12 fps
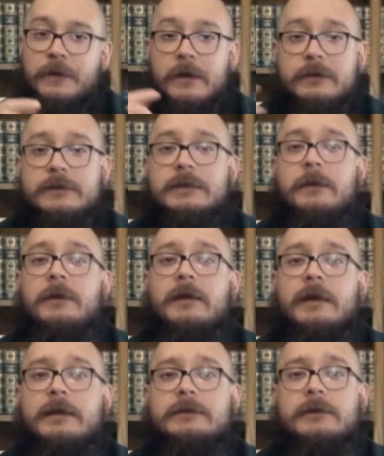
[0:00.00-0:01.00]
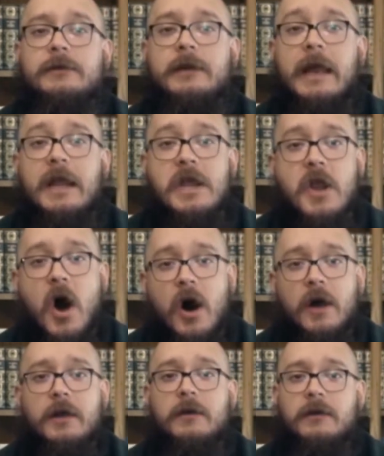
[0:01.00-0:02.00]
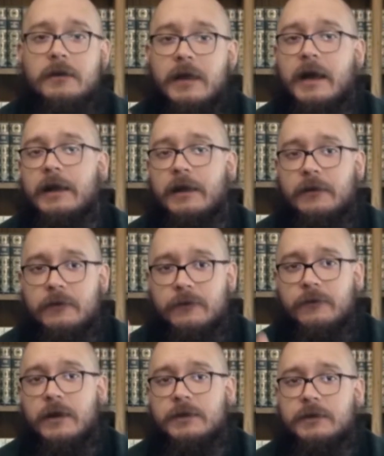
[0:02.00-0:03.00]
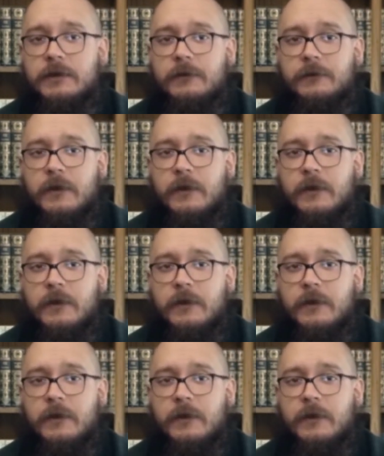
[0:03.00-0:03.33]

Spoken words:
This is typically considered a non-gliding friction.